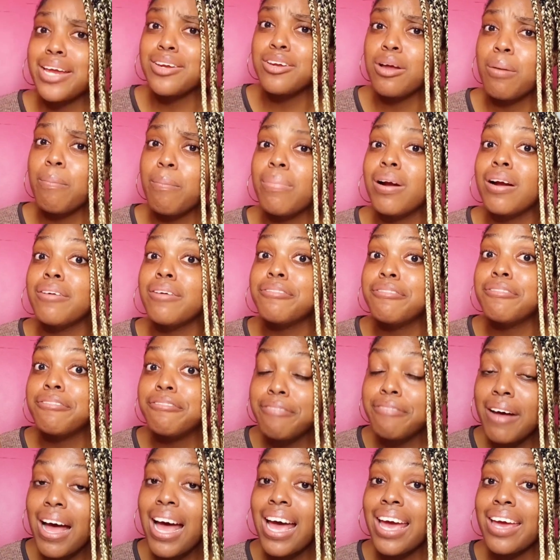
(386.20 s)
number
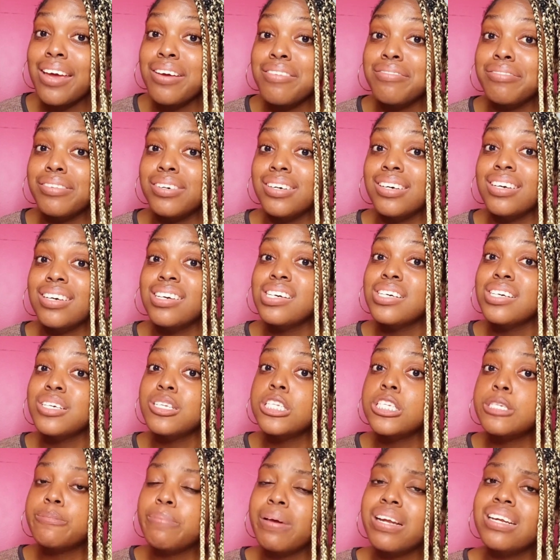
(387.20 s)
5:
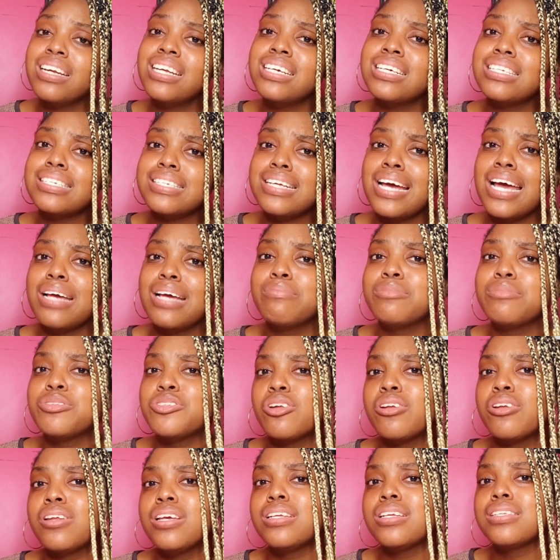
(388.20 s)
spending time
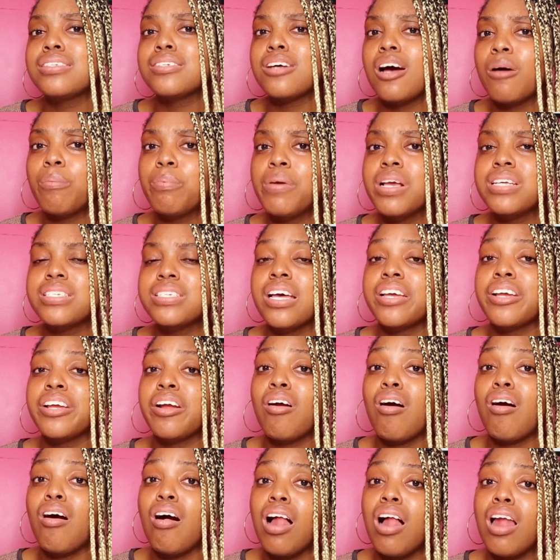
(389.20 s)
studying topics that
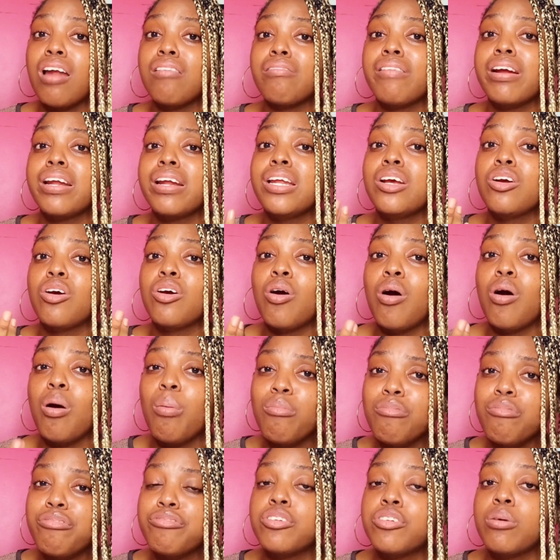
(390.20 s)
you're already
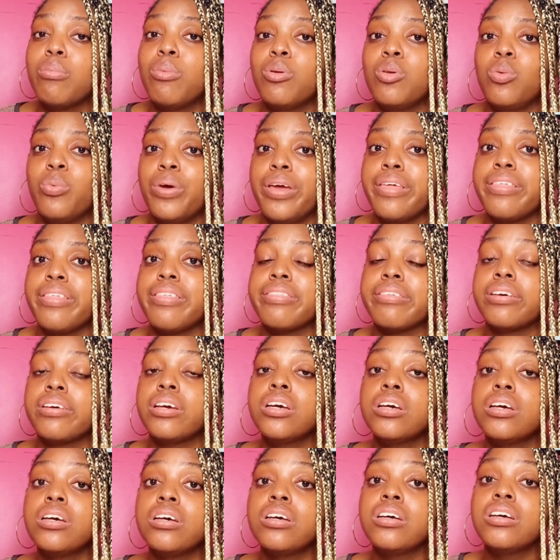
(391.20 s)
comfortable with.
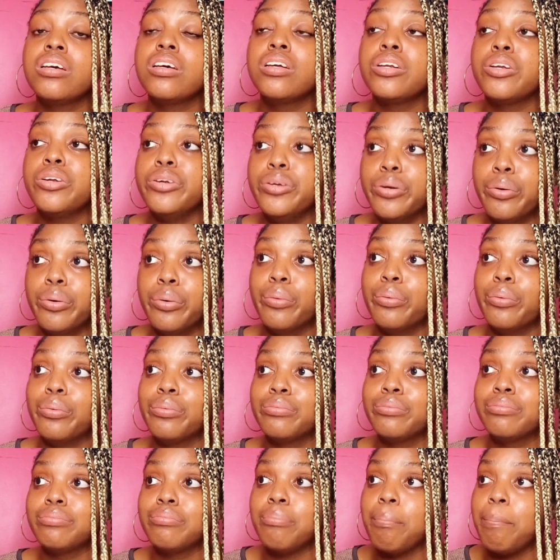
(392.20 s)
No,
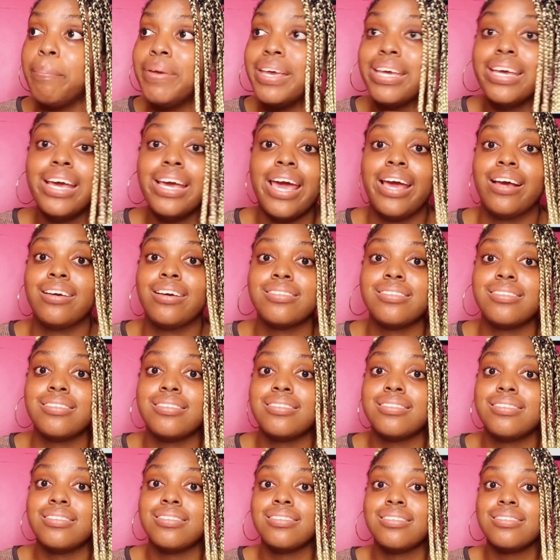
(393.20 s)
big
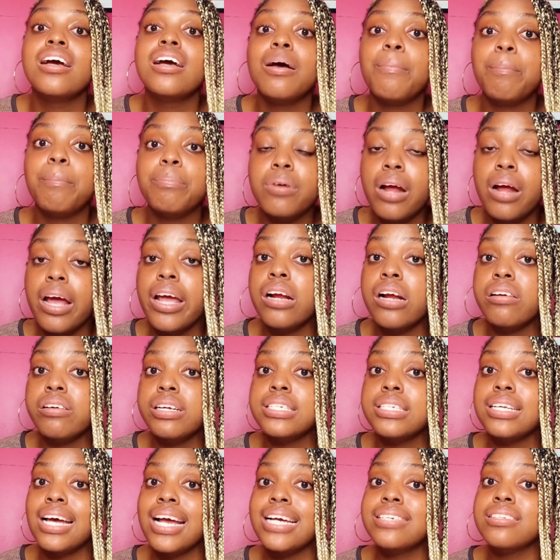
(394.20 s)
X.
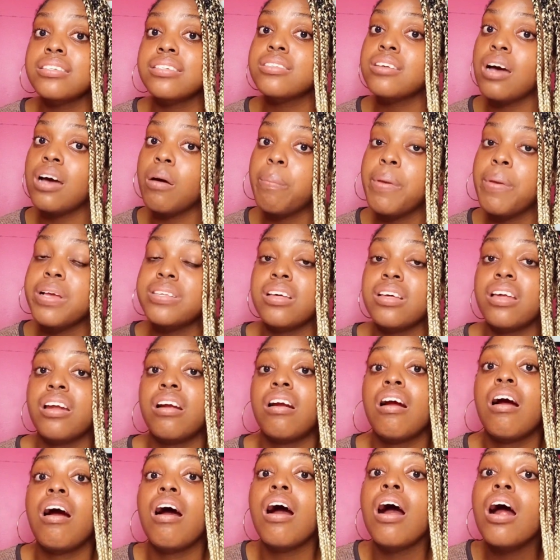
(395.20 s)
Prioritize the topics that are
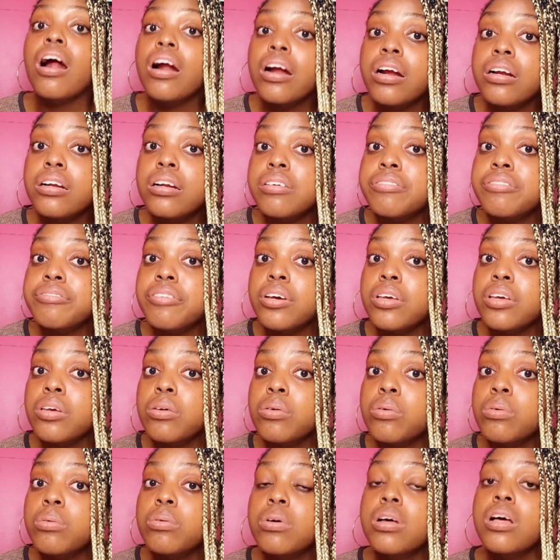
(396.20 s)
harder for
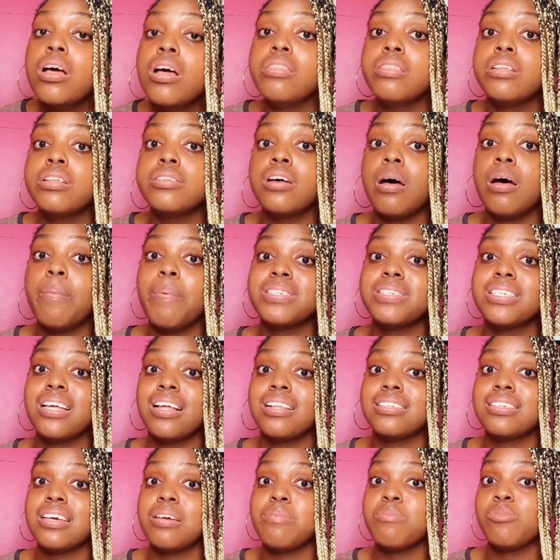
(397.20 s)
you, the topics that
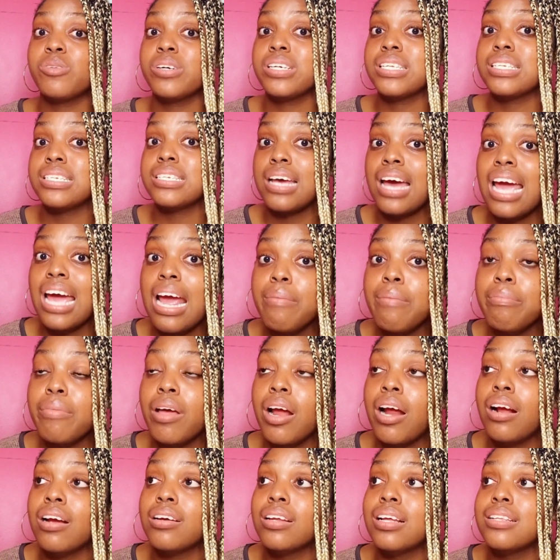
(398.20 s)
take more time, that
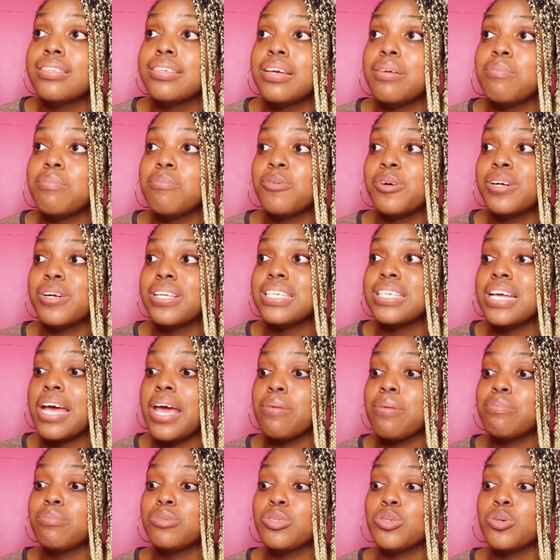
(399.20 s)
are going to take more
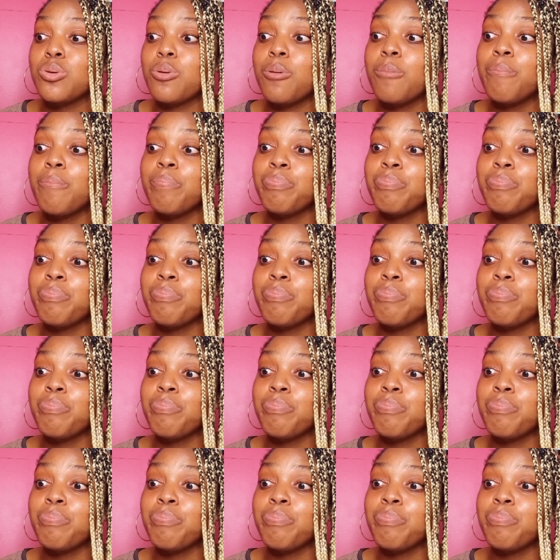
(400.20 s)
time to